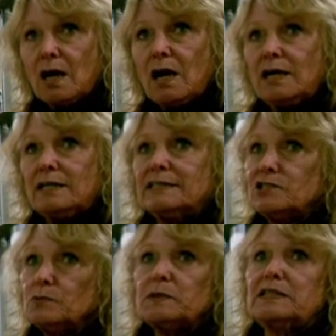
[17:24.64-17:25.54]
and I
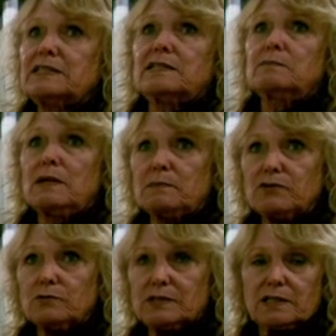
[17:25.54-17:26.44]
stupidly said my
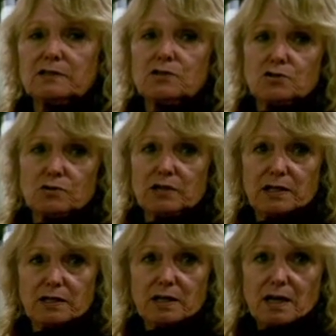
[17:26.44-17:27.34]
mother was on the jury.
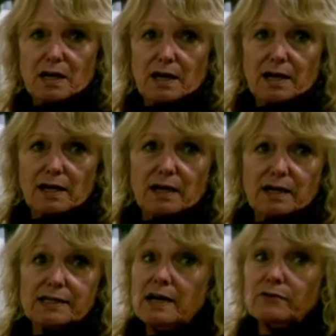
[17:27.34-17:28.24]
And
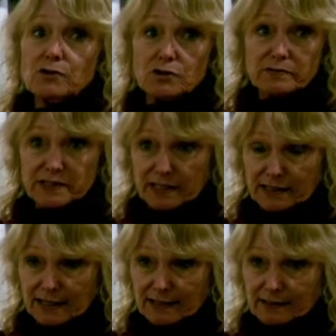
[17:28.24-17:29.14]
I never should have said
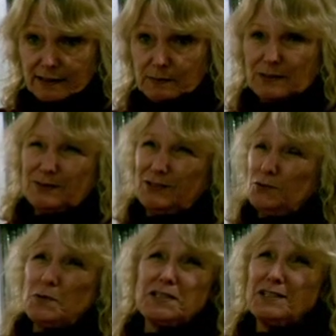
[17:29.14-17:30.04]
that. I mean, I was a
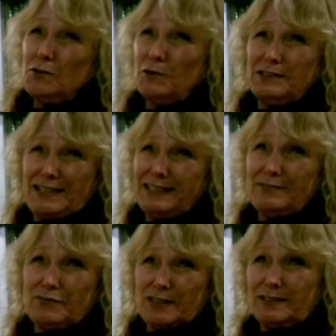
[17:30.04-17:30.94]
20-year-old
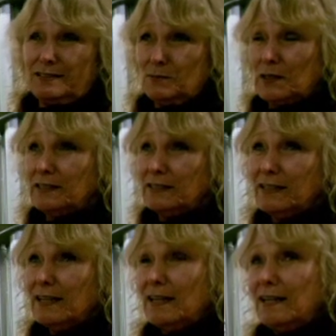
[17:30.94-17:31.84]
naive kid, right?
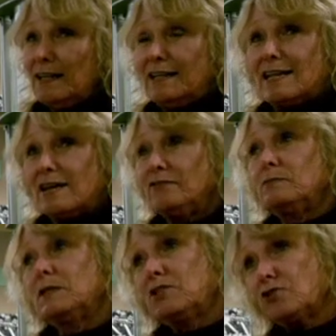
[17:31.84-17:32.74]
And
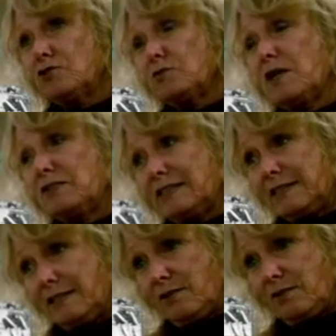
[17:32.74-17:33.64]
everybody turned around and
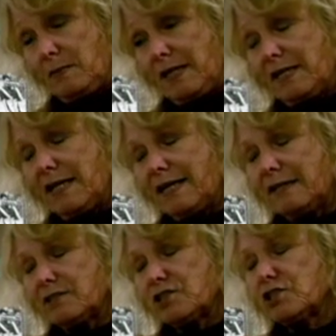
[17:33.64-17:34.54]
stared at me, and I
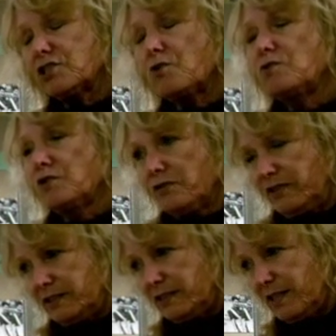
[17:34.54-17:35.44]
got so
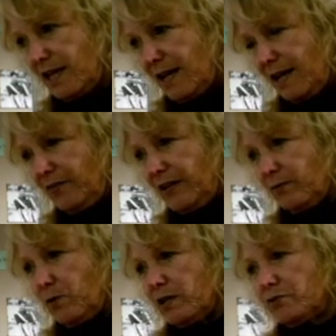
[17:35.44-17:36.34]
nervous that
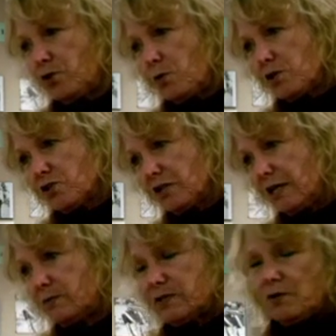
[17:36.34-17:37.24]
whatever question I
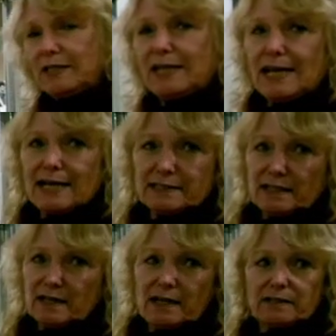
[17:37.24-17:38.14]
was going to ask, I
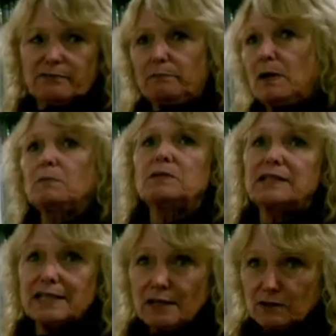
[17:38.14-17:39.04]
kind of bumbled
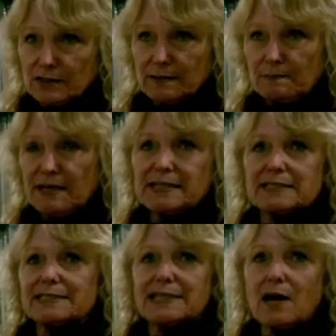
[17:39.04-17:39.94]
it out, and it made it
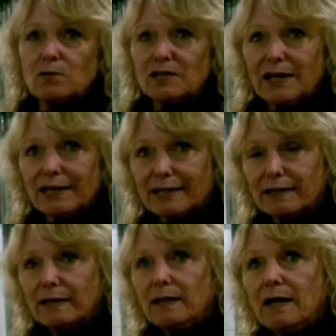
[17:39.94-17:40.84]
sound like
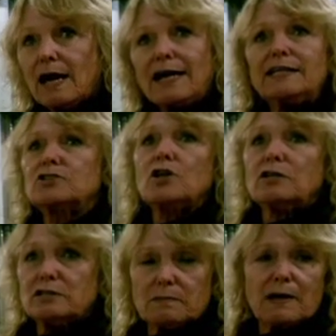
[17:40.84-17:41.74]
I had
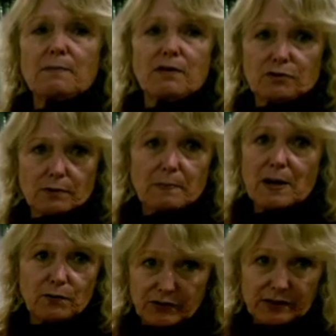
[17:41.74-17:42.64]
talked to my mother
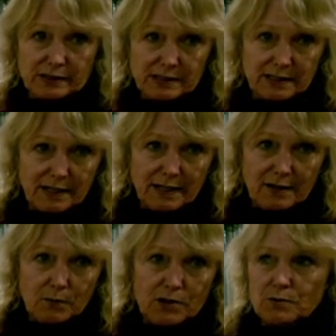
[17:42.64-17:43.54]
about this,
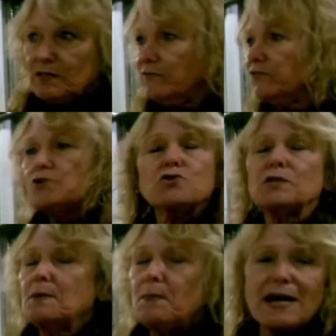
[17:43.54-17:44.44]
which was
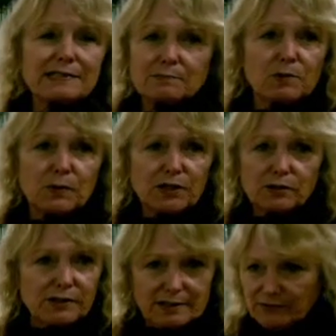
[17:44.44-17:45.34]
virtually impossible. We
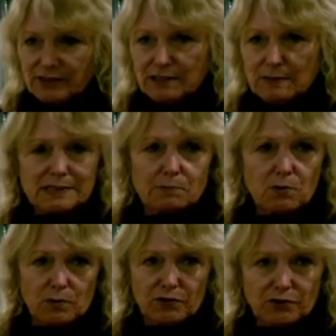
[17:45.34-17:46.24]
couldn't. Every time I
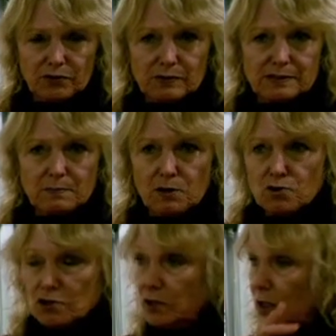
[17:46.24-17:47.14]
spoke with her, there was a
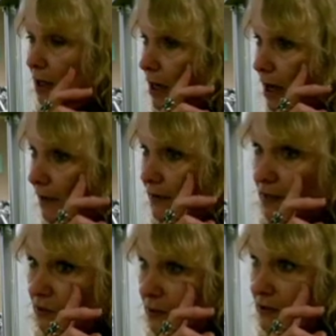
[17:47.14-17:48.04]
marshal on the
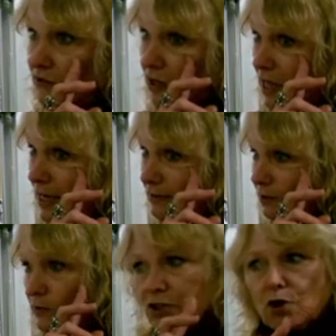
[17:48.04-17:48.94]
other end of the line.
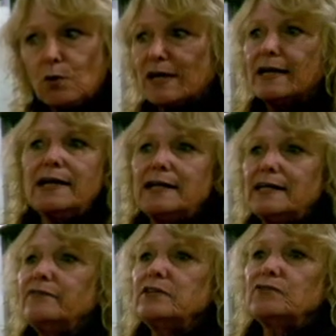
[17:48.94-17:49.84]
There was no way,
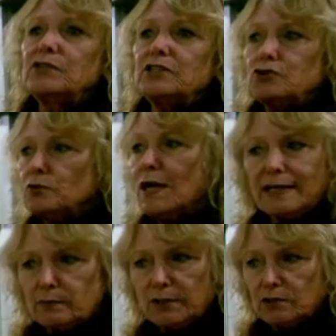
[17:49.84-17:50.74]
even if we had
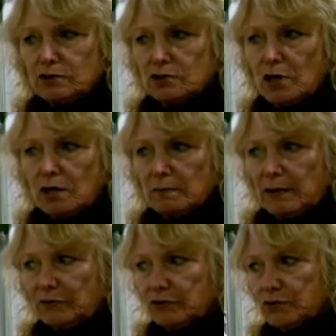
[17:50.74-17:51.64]
tried, we couldn't talk
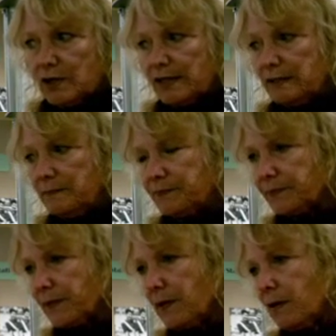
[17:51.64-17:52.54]
about the trial.
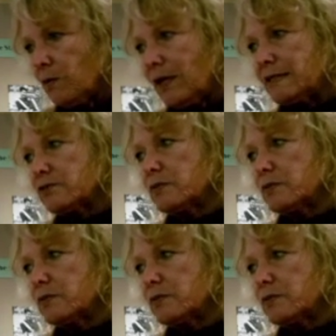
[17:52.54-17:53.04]
Well, as a